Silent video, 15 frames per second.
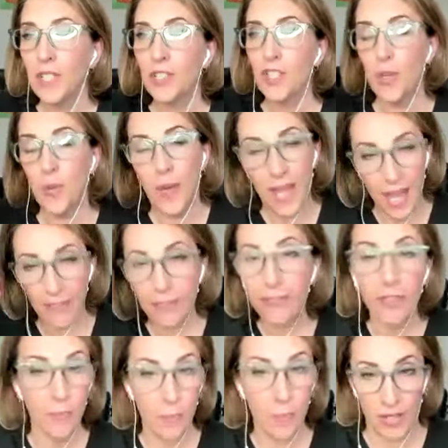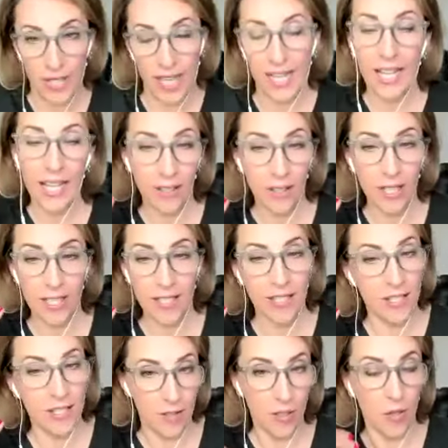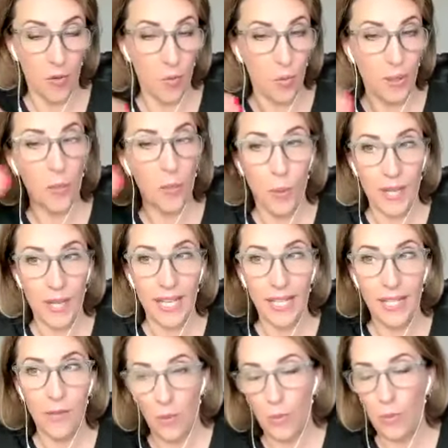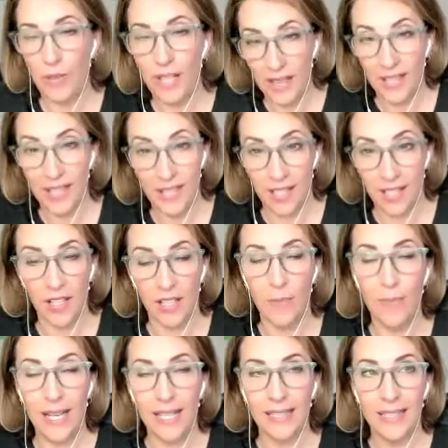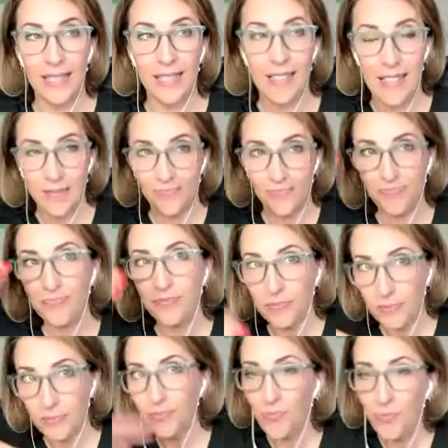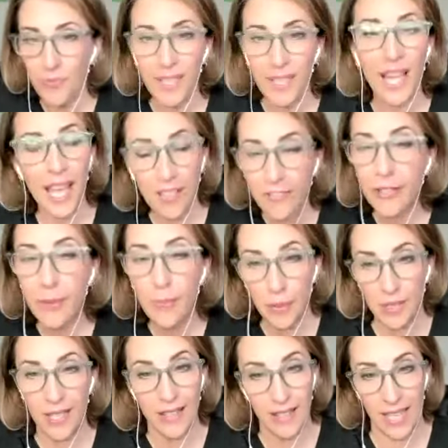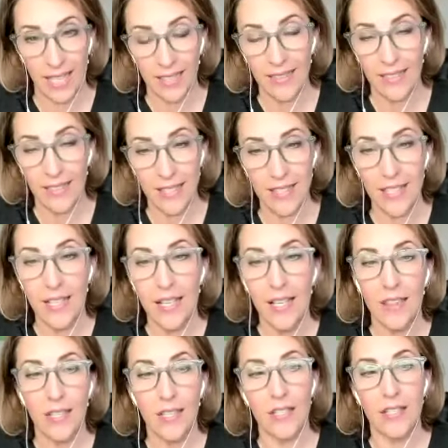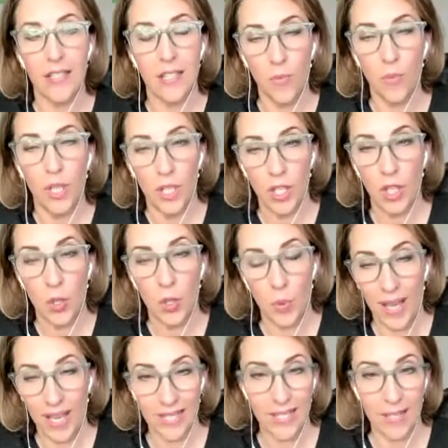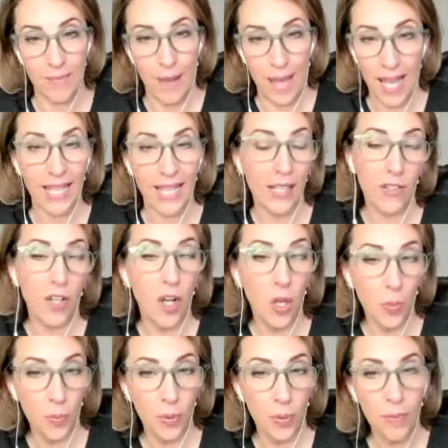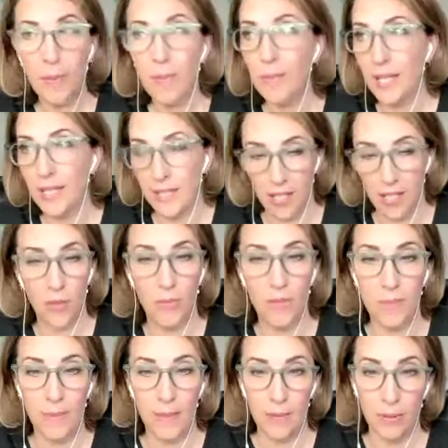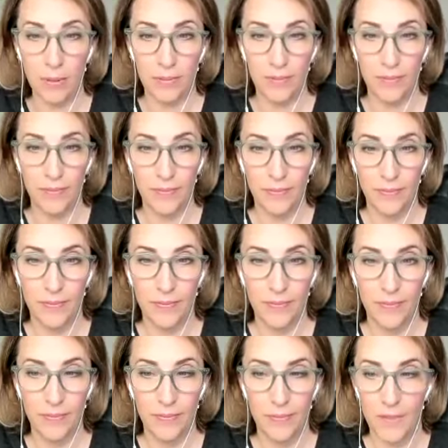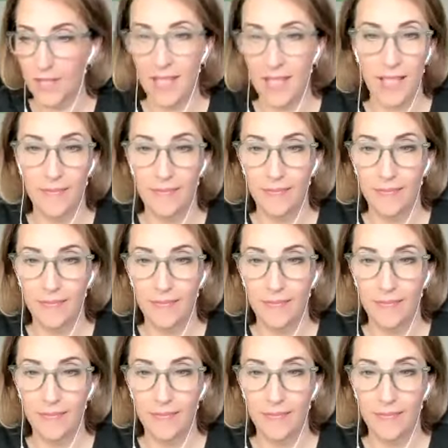So everybody, and this is, we when we're in this kind of madness, everybody thinks that someone who has a bad alcohol problem is homeless people. That's it.